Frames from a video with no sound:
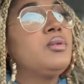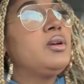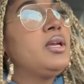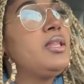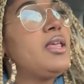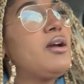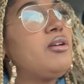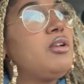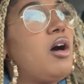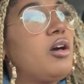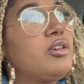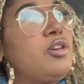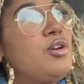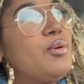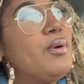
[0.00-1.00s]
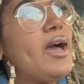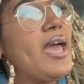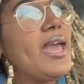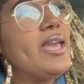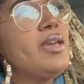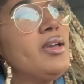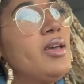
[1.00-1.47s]
They'll lock you
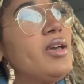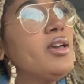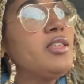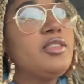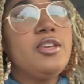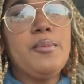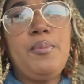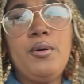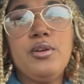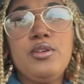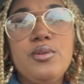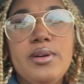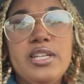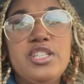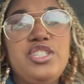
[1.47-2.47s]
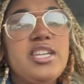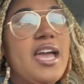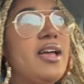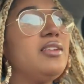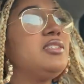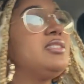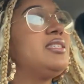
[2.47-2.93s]
away. They'll put you in a
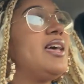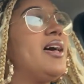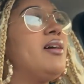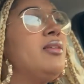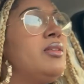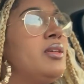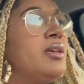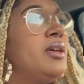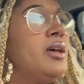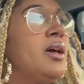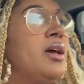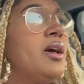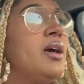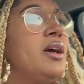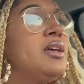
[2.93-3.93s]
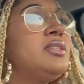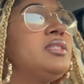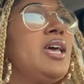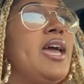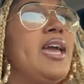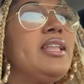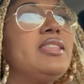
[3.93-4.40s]
jail cell.
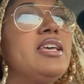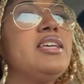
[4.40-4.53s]
Take